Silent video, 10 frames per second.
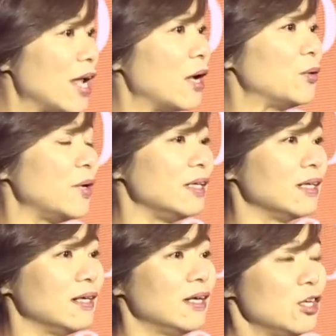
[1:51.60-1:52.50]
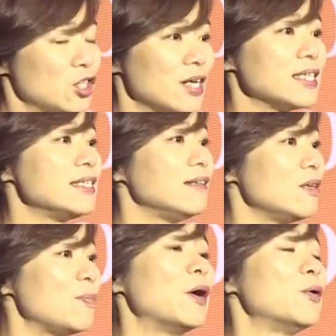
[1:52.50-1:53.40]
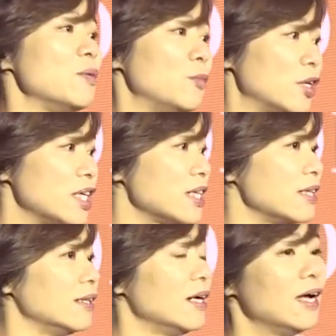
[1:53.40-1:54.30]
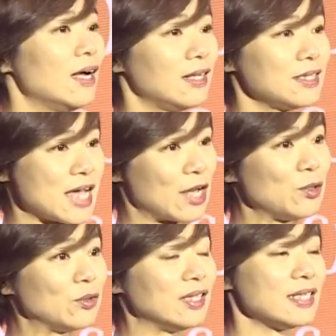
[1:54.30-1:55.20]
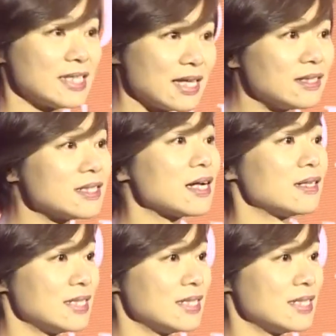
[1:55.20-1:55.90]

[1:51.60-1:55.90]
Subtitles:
we have been creating a new form of the Expo.